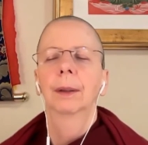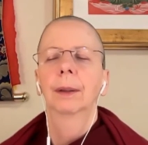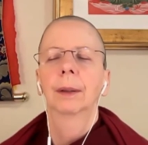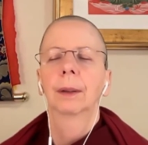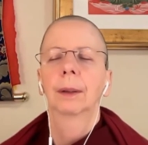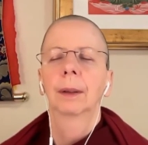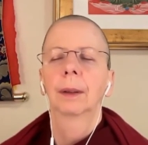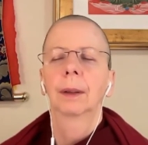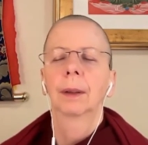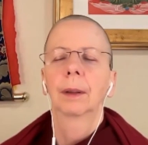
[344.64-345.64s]

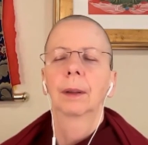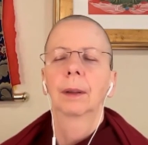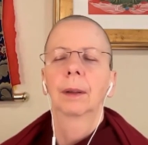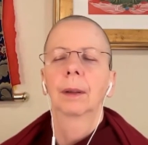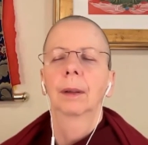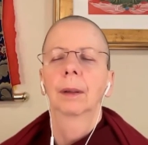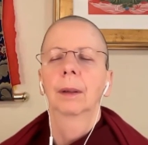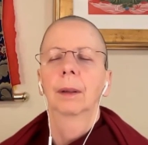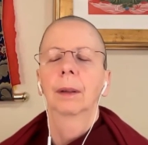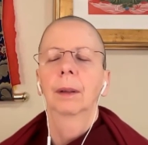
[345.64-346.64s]
Nothing is said.